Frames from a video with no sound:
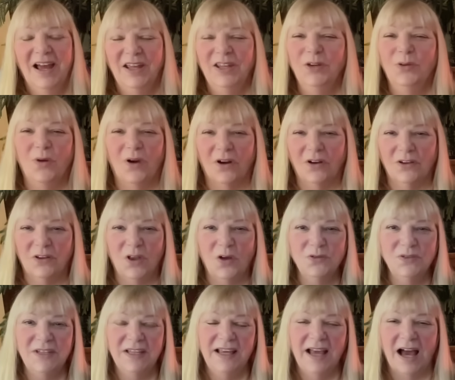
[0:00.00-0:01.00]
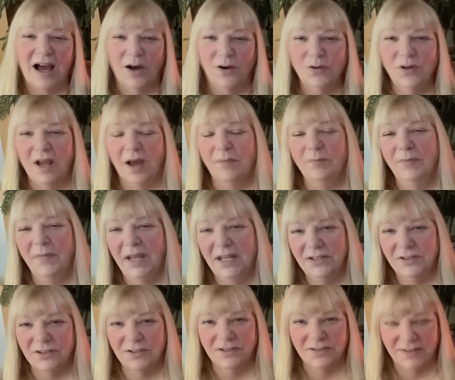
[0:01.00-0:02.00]
You are closing out a
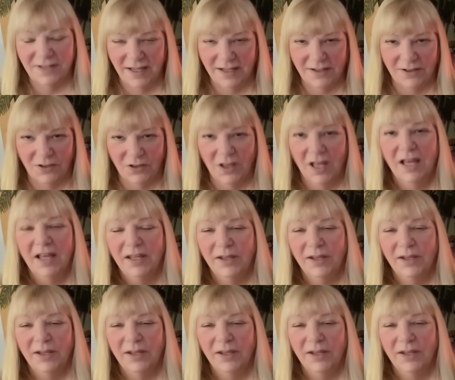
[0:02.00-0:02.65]
major cycle.